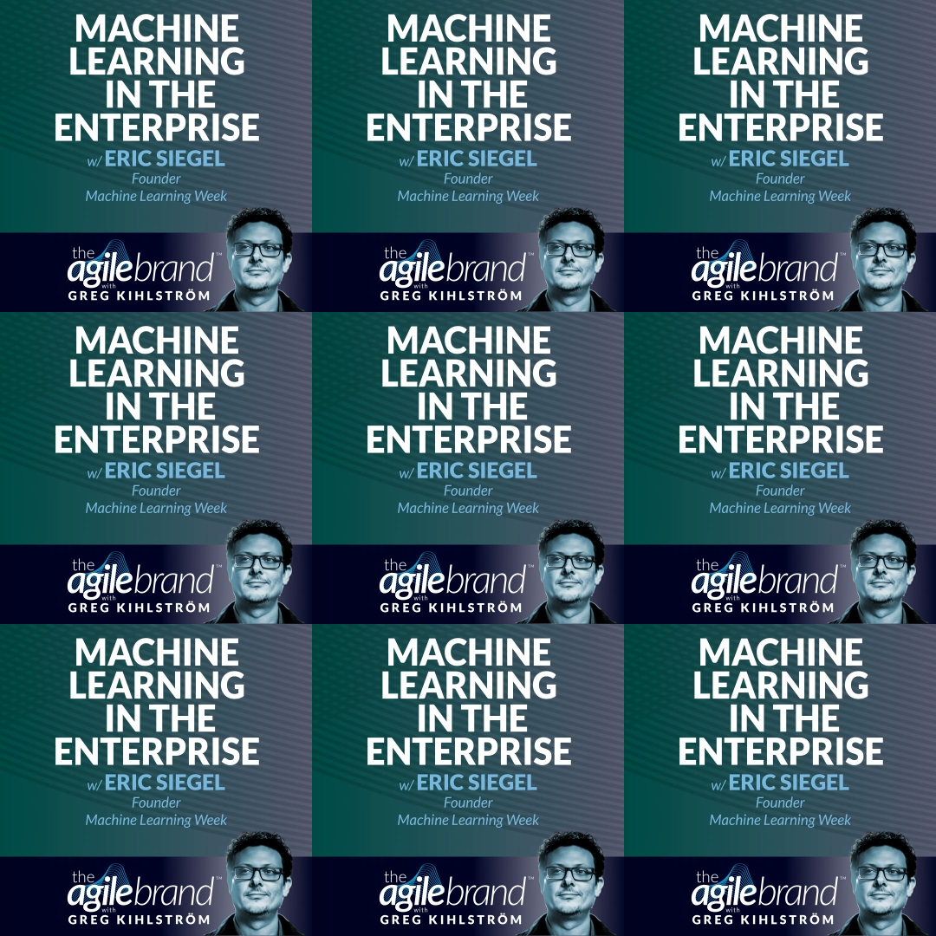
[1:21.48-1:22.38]

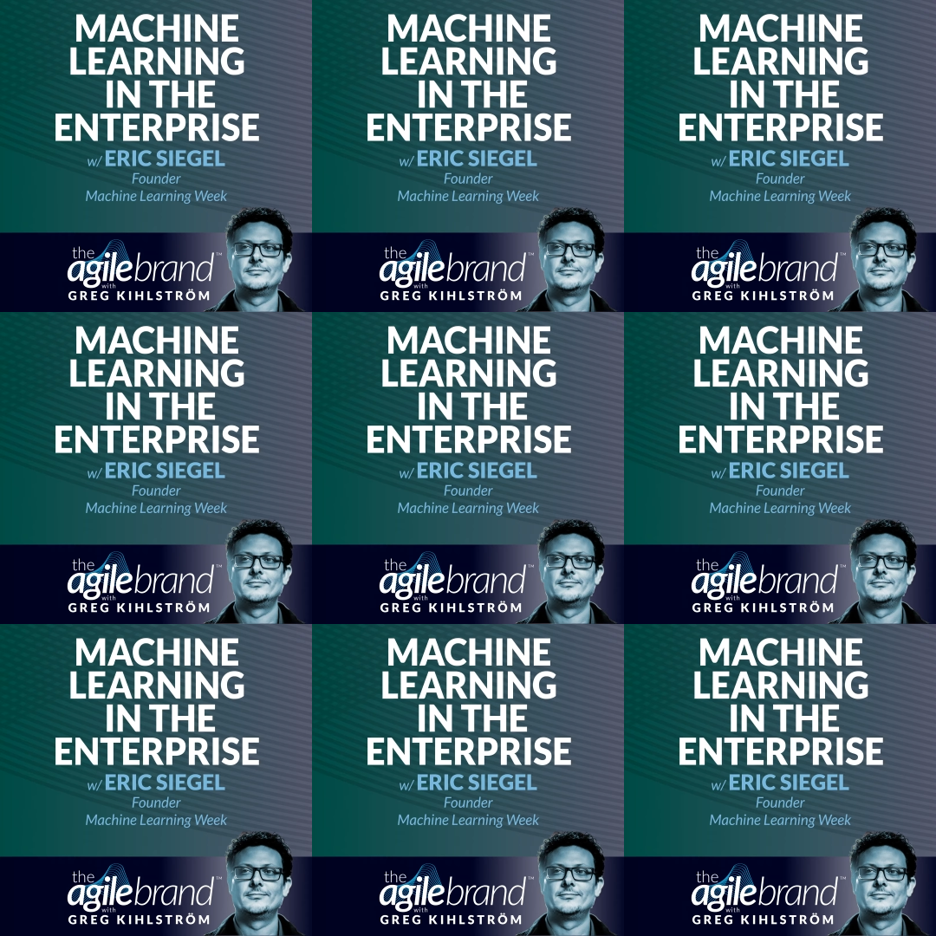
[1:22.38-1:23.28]

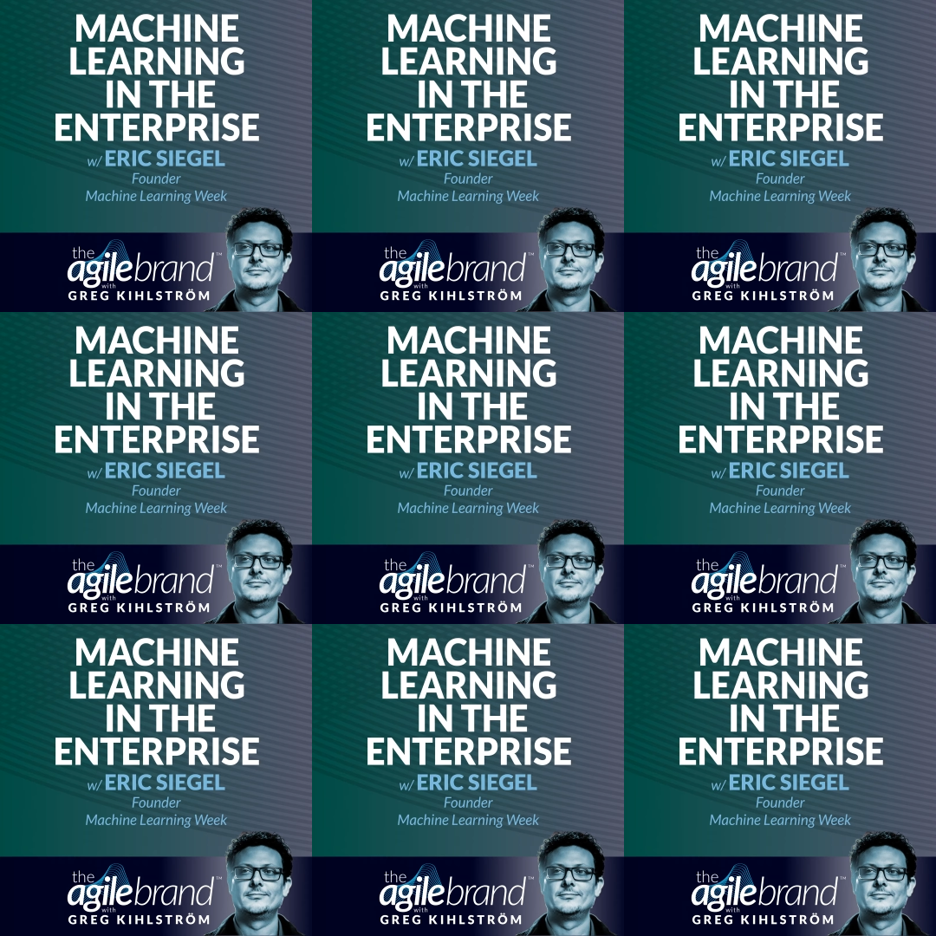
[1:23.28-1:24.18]

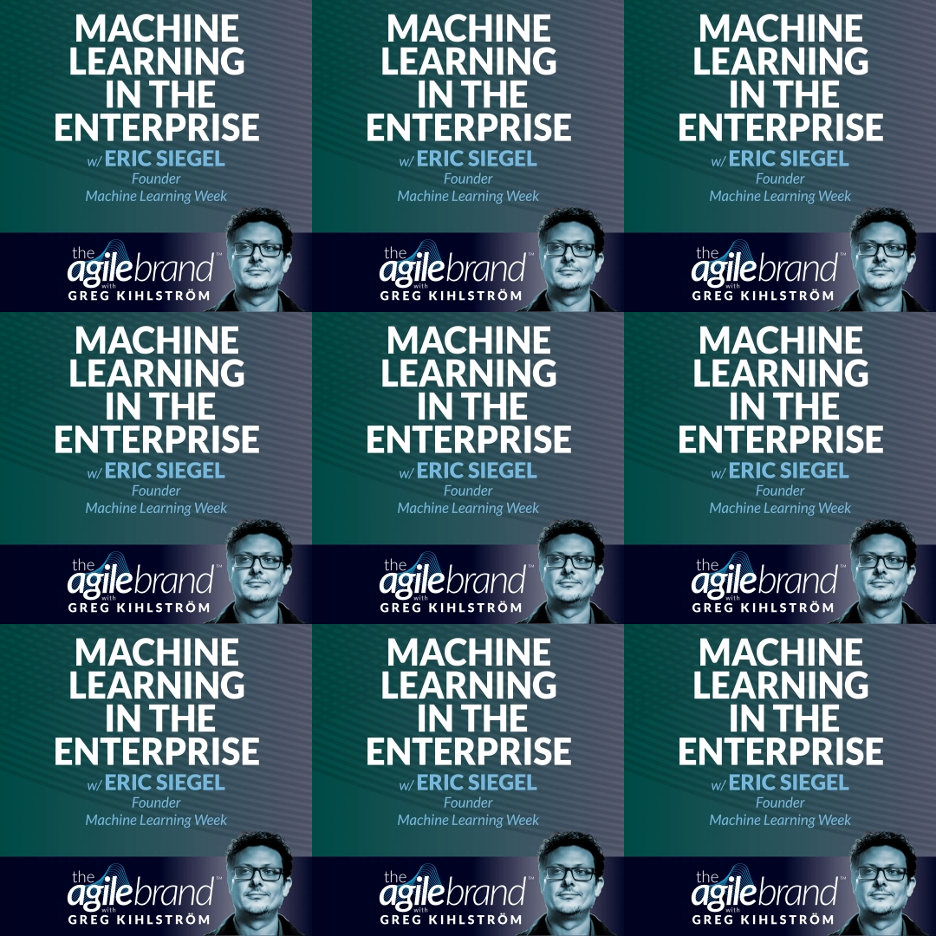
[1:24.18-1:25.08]

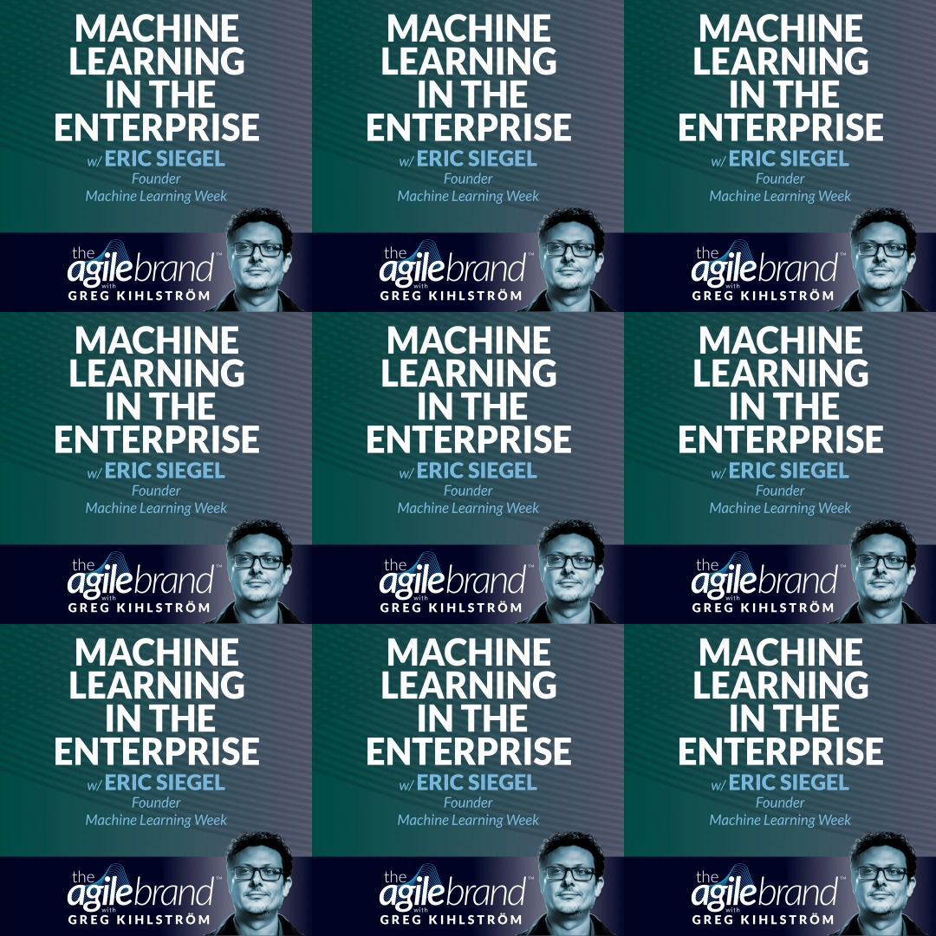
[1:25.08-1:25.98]

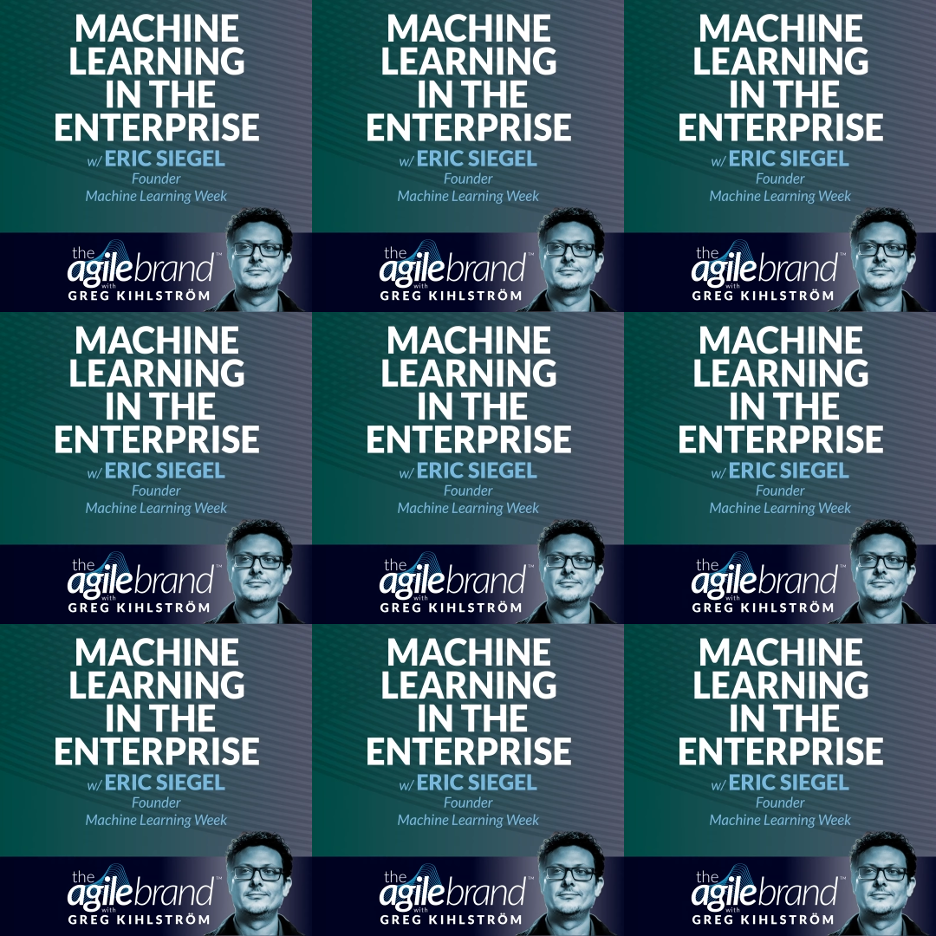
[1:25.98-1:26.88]

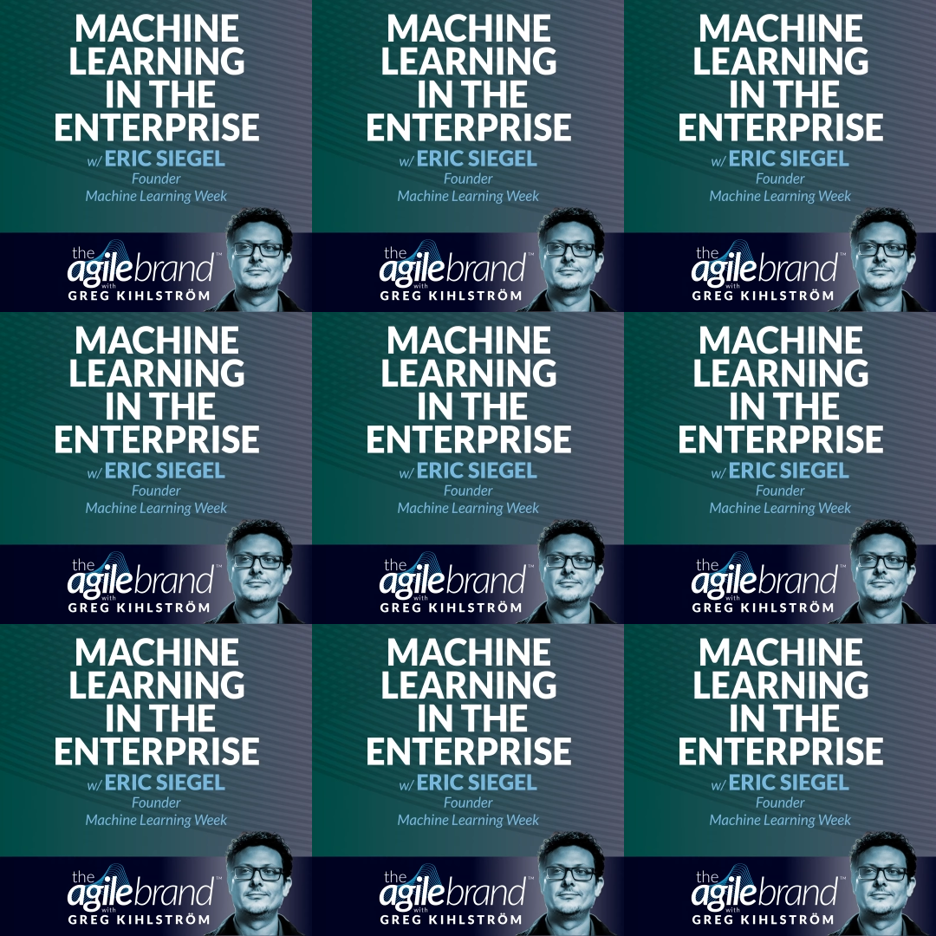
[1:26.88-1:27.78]

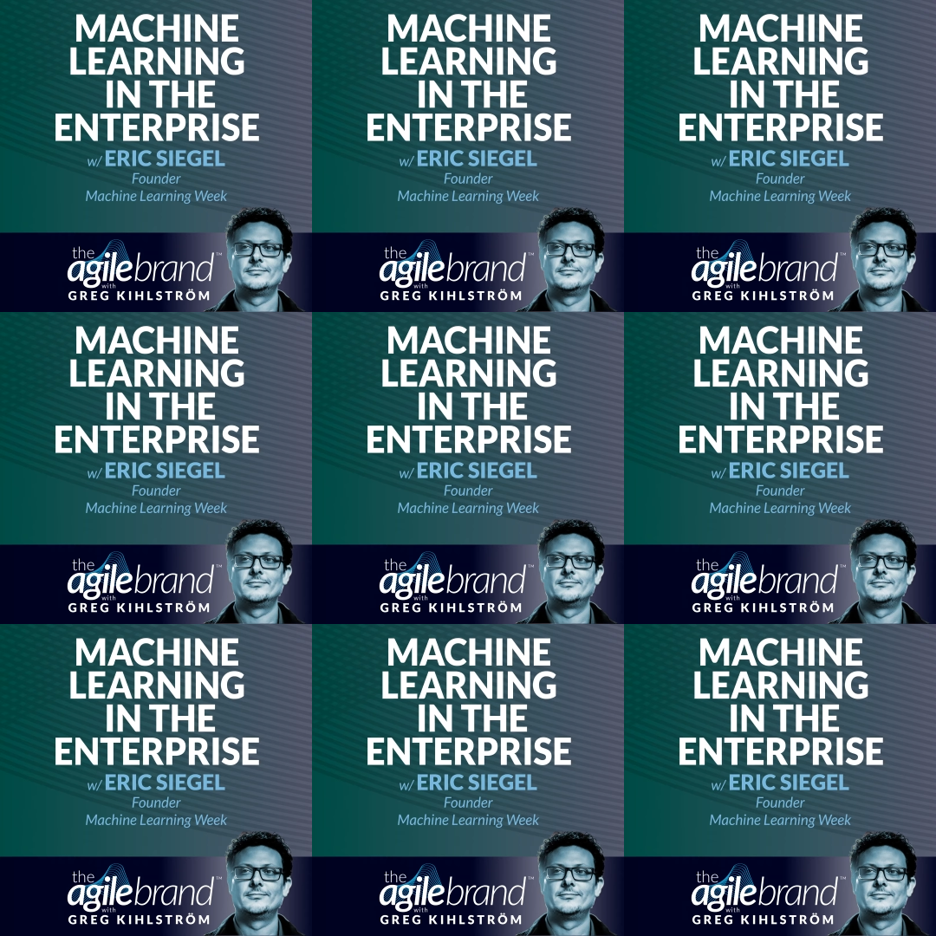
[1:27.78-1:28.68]

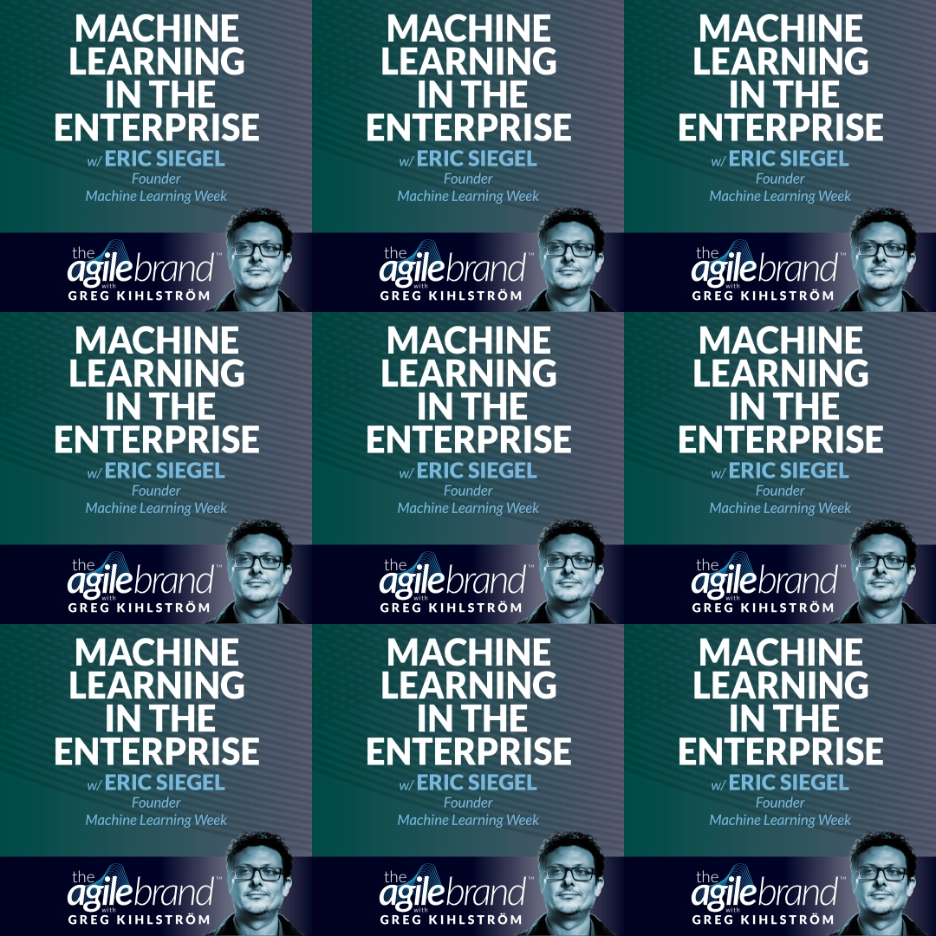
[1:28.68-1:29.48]
The face doesn't move, so there is nothing to read.